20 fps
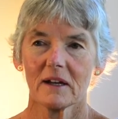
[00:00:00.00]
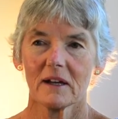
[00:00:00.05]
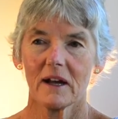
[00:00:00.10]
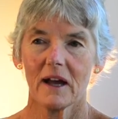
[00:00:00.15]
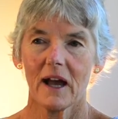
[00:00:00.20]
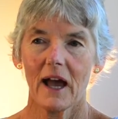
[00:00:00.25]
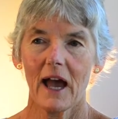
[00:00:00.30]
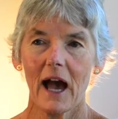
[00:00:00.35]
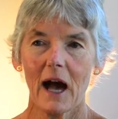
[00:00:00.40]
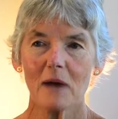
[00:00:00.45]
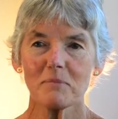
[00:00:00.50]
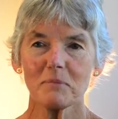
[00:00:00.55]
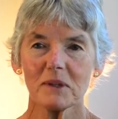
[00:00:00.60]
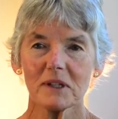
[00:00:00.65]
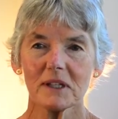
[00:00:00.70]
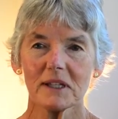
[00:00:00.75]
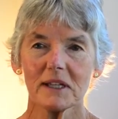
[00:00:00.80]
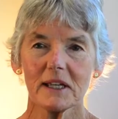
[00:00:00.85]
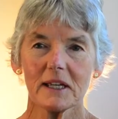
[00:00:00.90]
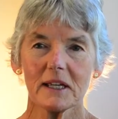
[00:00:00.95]

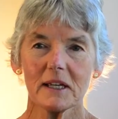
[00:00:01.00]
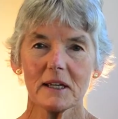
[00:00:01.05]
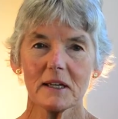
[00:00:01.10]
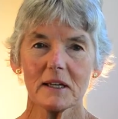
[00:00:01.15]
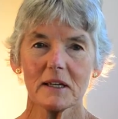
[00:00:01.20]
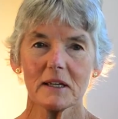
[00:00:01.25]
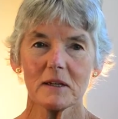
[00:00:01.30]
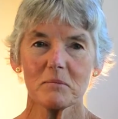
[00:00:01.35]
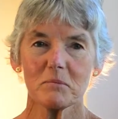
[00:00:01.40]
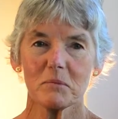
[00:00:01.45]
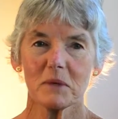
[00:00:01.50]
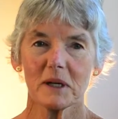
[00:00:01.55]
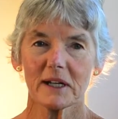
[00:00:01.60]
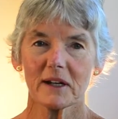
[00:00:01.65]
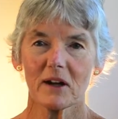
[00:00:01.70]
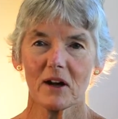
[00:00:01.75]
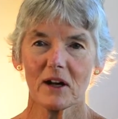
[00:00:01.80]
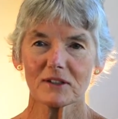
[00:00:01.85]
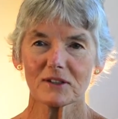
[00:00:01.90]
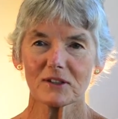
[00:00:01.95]
happily, but
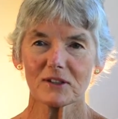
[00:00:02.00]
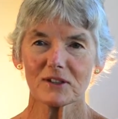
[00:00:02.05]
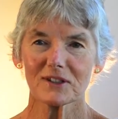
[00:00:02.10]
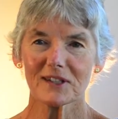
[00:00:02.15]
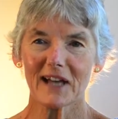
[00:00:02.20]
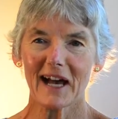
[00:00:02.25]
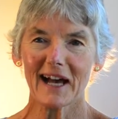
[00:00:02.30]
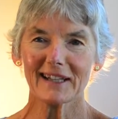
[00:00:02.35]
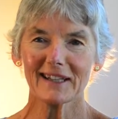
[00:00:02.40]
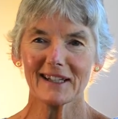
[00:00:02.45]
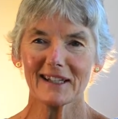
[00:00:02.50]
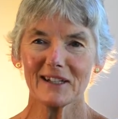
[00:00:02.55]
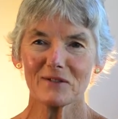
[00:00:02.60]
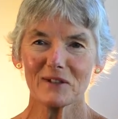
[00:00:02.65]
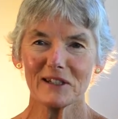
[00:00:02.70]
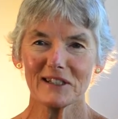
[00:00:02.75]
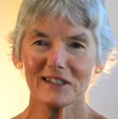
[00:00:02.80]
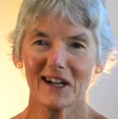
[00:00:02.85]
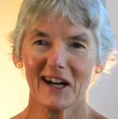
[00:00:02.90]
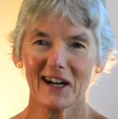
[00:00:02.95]
also sadly,
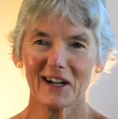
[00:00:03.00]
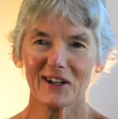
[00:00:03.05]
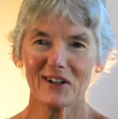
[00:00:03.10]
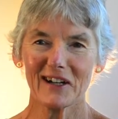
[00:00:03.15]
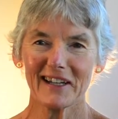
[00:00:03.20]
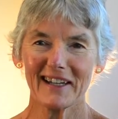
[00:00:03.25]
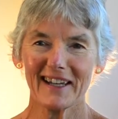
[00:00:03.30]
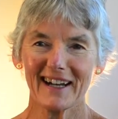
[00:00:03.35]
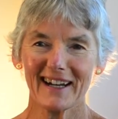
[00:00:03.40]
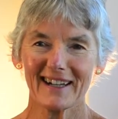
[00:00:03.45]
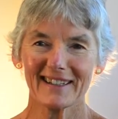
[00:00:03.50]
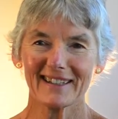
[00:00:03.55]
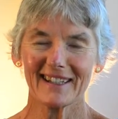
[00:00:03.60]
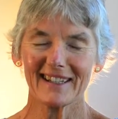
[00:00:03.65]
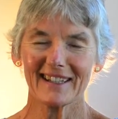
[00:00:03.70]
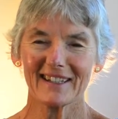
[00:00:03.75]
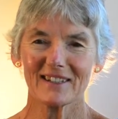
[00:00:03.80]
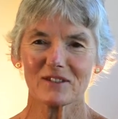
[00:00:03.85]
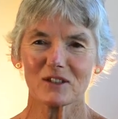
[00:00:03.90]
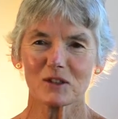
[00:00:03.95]
retiring, yeah, at the
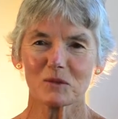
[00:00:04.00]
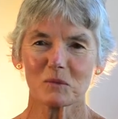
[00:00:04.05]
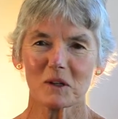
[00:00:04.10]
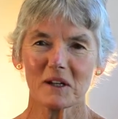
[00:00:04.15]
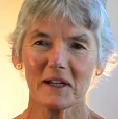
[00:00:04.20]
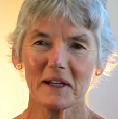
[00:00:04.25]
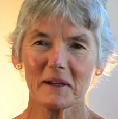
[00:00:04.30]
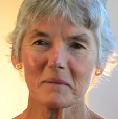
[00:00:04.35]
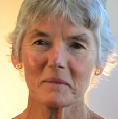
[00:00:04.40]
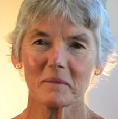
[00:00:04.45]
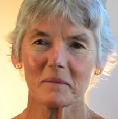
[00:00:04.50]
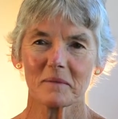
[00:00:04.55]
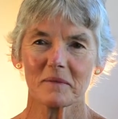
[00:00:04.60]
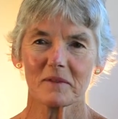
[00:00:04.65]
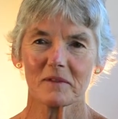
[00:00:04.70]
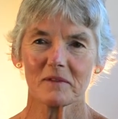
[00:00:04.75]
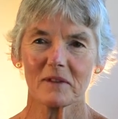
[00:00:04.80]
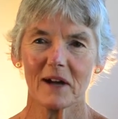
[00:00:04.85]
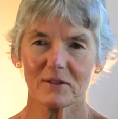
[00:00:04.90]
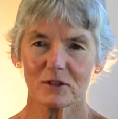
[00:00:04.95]
end of spring
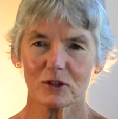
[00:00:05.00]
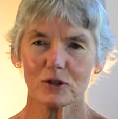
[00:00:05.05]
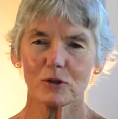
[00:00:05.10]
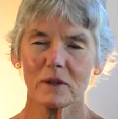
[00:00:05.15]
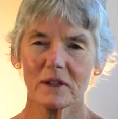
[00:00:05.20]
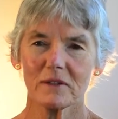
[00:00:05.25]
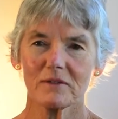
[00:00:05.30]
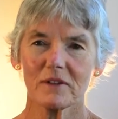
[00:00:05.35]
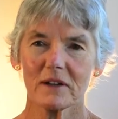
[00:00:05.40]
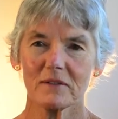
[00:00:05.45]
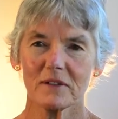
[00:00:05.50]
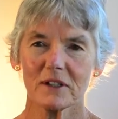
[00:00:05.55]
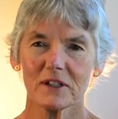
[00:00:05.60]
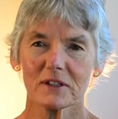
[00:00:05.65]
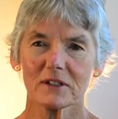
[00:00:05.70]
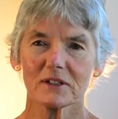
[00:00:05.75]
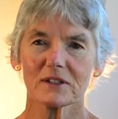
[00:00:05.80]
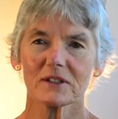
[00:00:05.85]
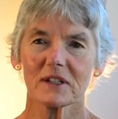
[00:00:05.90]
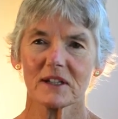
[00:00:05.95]
after 25
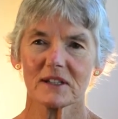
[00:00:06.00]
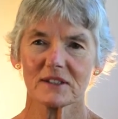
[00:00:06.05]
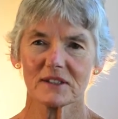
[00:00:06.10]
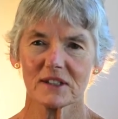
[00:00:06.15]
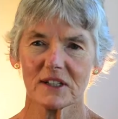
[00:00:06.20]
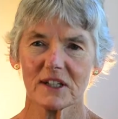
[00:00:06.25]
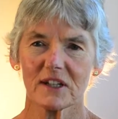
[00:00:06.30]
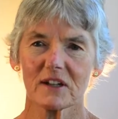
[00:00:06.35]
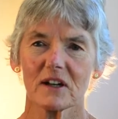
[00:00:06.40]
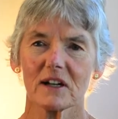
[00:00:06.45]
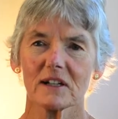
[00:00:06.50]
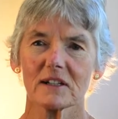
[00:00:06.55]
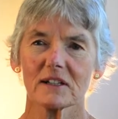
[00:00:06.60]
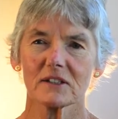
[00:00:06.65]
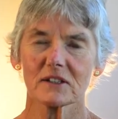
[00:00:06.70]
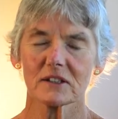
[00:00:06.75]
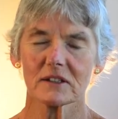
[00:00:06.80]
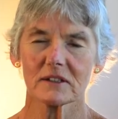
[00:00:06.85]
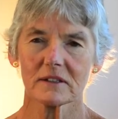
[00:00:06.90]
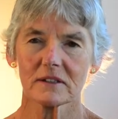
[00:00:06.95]
years at City
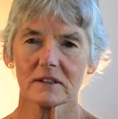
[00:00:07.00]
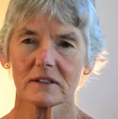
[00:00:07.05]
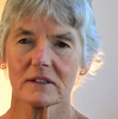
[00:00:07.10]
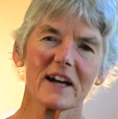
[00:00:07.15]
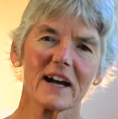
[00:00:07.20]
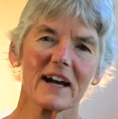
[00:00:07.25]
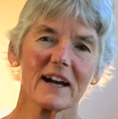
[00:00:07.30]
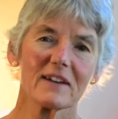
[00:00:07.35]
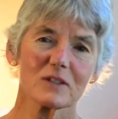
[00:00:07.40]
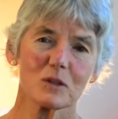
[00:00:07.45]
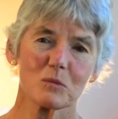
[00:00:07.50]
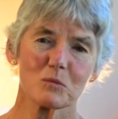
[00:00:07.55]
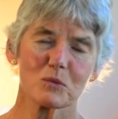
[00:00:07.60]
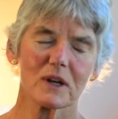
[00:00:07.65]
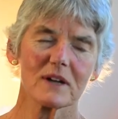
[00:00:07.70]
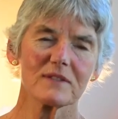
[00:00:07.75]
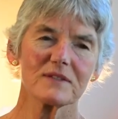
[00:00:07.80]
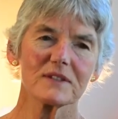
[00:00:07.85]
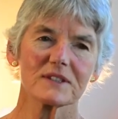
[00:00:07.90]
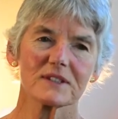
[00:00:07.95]
College. And I have to
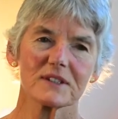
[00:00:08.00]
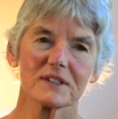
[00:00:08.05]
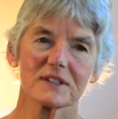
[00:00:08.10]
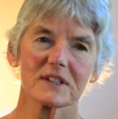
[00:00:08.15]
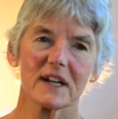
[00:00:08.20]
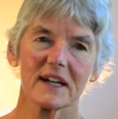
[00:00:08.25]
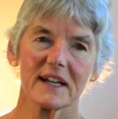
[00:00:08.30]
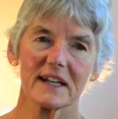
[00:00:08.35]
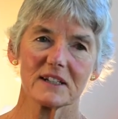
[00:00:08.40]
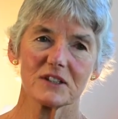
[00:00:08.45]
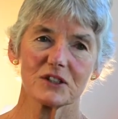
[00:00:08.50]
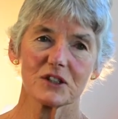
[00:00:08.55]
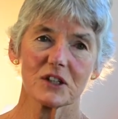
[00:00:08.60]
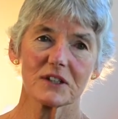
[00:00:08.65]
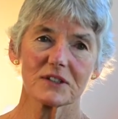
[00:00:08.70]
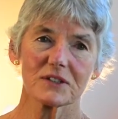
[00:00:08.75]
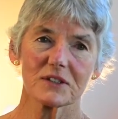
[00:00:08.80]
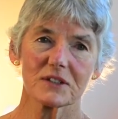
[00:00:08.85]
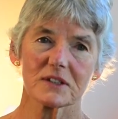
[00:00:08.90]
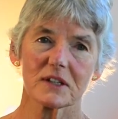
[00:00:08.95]
preface this, I had
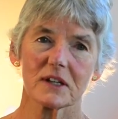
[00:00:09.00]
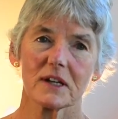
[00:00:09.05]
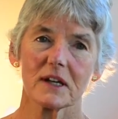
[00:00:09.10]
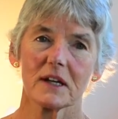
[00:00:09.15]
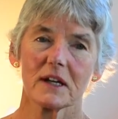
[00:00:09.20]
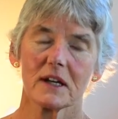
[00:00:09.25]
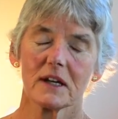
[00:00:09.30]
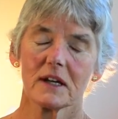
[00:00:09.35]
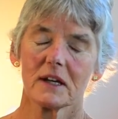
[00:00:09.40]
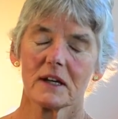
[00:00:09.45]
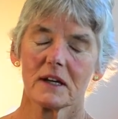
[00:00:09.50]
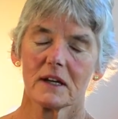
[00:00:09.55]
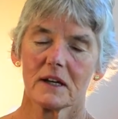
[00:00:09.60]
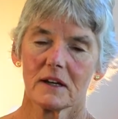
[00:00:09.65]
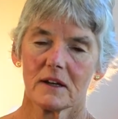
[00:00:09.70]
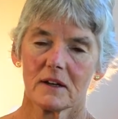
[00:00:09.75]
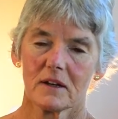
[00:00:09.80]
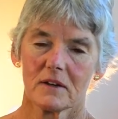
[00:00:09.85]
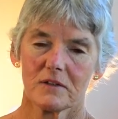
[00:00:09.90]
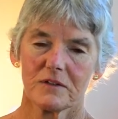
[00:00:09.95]
just
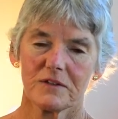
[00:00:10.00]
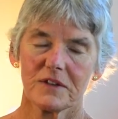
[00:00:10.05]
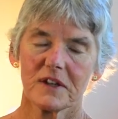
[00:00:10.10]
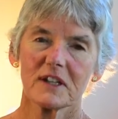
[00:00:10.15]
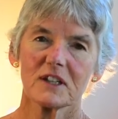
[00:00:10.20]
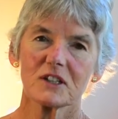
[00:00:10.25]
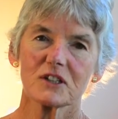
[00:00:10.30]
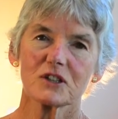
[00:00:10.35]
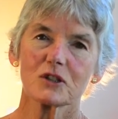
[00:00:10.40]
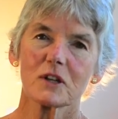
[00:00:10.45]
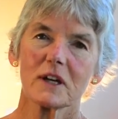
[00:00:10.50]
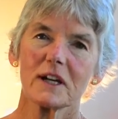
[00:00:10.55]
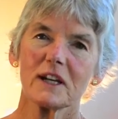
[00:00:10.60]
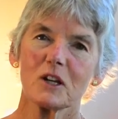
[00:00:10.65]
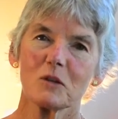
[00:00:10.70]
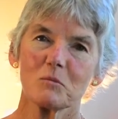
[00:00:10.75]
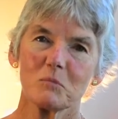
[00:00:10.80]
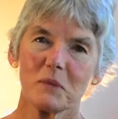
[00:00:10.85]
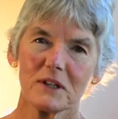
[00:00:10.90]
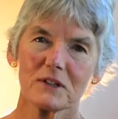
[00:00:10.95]
finished
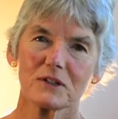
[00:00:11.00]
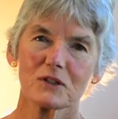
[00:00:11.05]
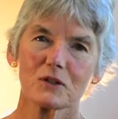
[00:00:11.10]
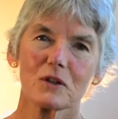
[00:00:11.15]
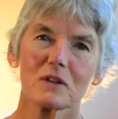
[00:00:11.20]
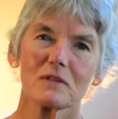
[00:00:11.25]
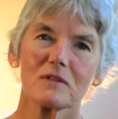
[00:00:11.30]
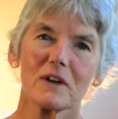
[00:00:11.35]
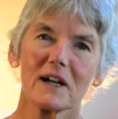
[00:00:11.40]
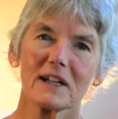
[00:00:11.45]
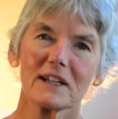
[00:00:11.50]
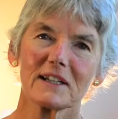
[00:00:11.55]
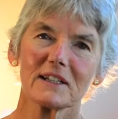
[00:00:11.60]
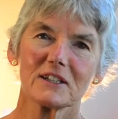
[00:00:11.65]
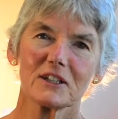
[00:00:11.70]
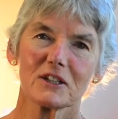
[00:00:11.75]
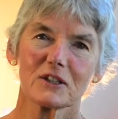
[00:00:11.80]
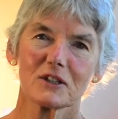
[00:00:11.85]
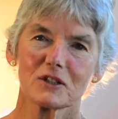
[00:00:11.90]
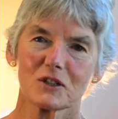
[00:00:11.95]
training Peace Corps
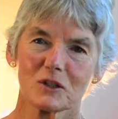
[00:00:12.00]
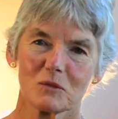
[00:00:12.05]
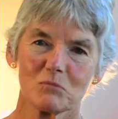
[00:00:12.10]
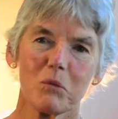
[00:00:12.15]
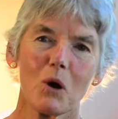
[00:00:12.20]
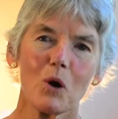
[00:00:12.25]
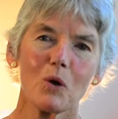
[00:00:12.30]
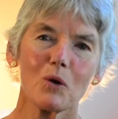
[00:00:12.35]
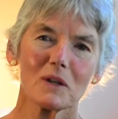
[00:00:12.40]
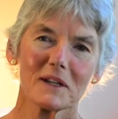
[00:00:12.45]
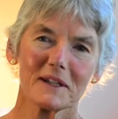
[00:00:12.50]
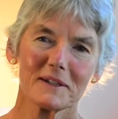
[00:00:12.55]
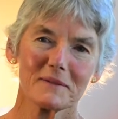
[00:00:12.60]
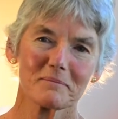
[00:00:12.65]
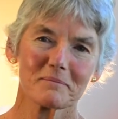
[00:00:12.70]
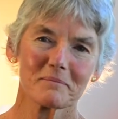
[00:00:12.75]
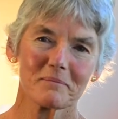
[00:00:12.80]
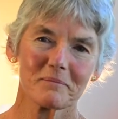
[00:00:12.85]
volunteers in Poland